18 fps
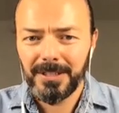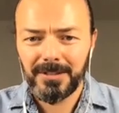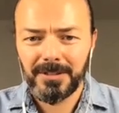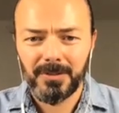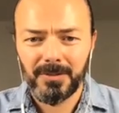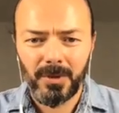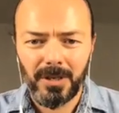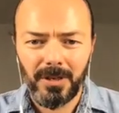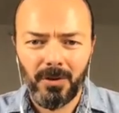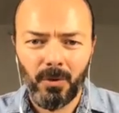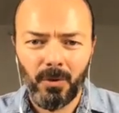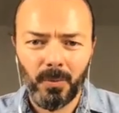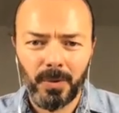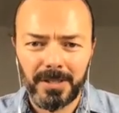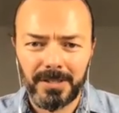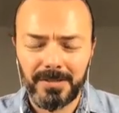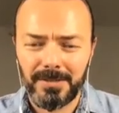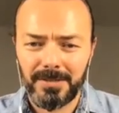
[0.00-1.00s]
You are
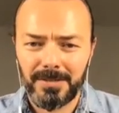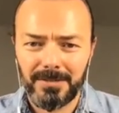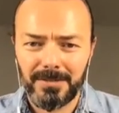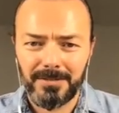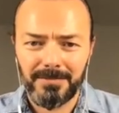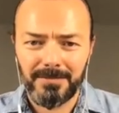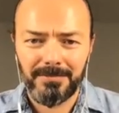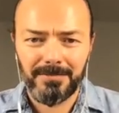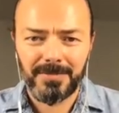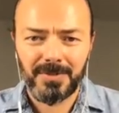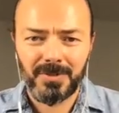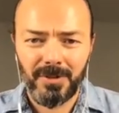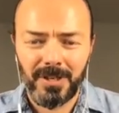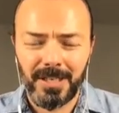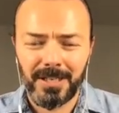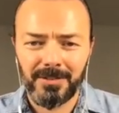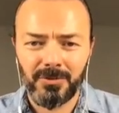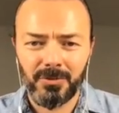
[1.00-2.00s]
always
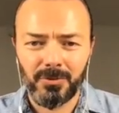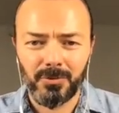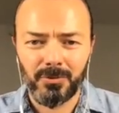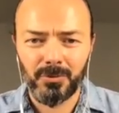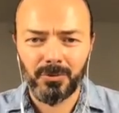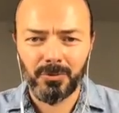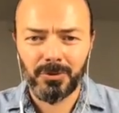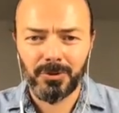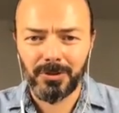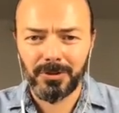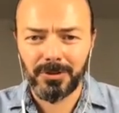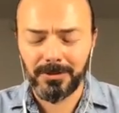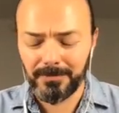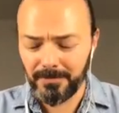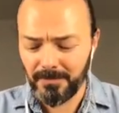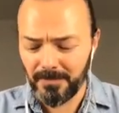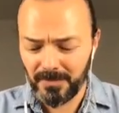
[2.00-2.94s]
trying to do your